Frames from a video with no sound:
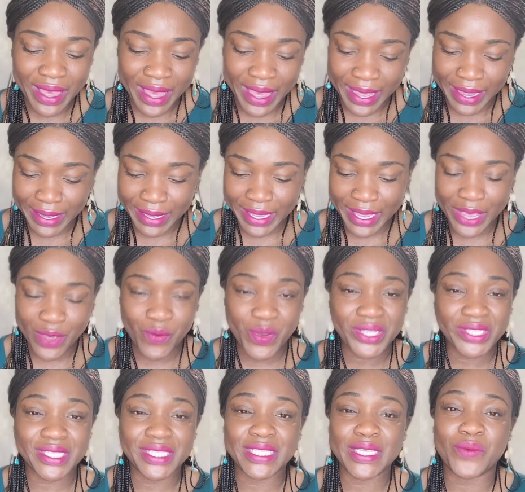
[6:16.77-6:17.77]
I can't wait to
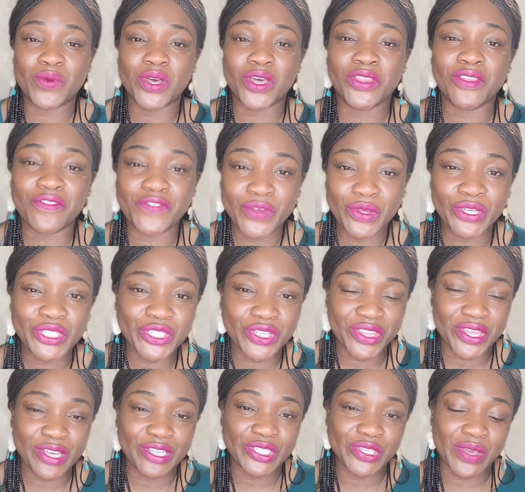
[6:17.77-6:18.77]
see what other future
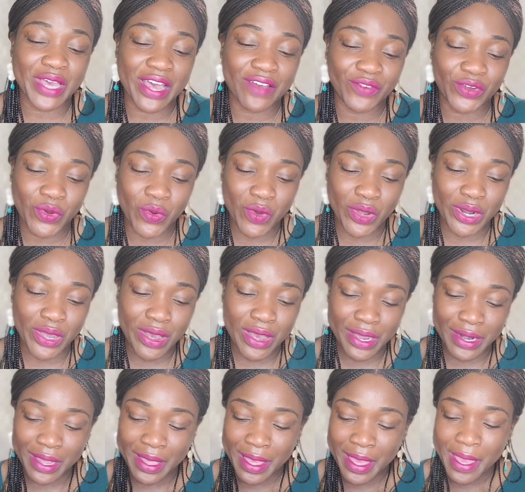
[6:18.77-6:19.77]
things you have going on.